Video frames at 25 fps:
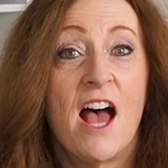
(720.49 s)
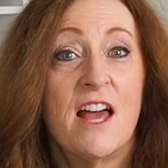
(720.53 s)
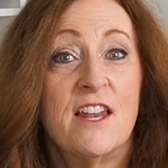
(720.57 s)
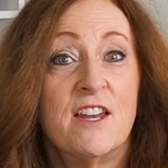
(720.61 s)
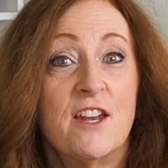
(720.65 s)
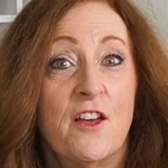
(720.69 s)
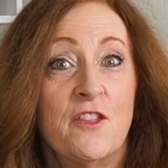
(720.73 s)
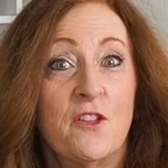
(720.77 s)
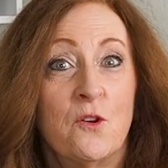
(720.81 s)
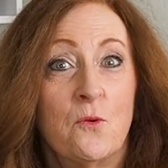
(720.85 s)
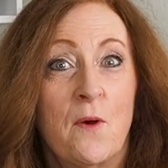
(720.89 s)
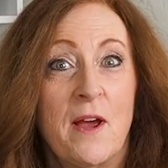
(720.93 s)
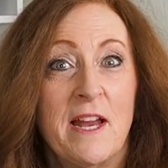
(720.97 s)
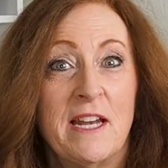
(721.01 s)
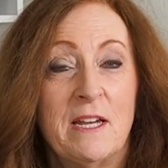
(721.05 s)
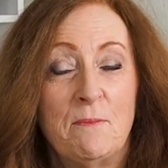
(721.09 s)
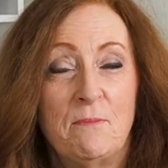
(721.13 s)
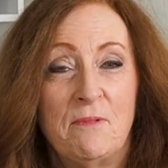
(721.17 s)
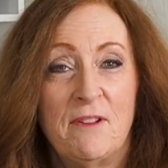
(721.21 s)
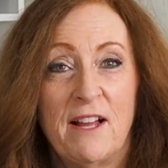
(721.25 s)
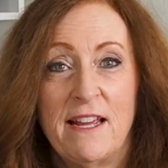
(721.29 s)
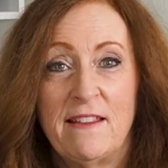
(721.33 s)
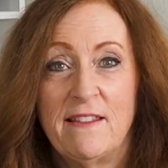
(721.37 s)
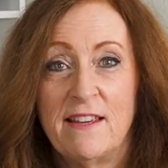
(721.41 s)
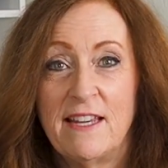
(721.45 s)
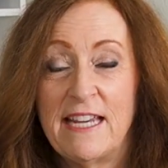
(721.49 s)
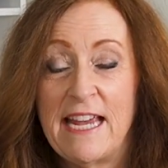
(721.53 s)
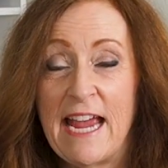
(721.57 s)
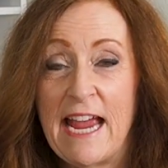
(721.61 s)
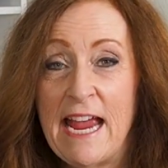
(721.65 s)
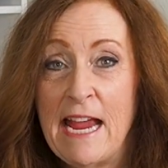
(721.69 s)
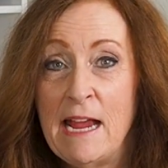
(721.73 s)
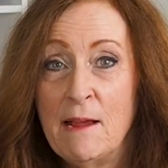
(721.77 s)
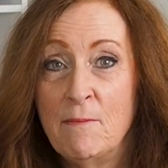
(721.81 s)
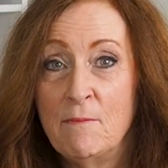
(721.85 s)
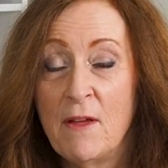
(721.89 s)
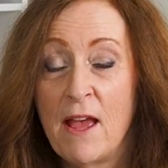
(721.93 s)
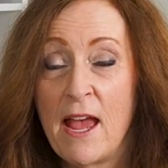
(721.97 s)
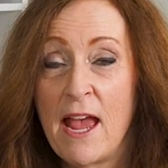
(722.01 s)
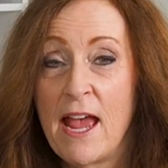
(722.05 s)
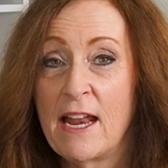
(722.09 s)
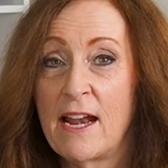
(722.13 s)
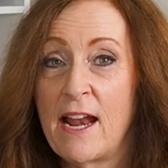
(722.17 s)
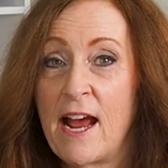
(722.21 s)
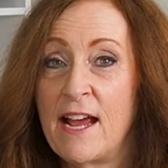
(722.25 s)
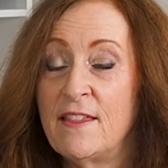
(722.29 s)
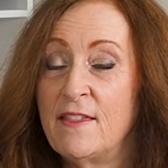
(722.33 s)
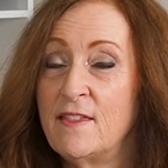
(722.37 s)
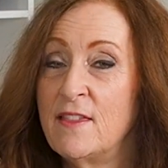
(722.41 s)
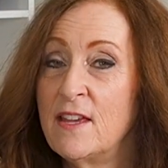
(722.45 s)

Another way to play the game, and I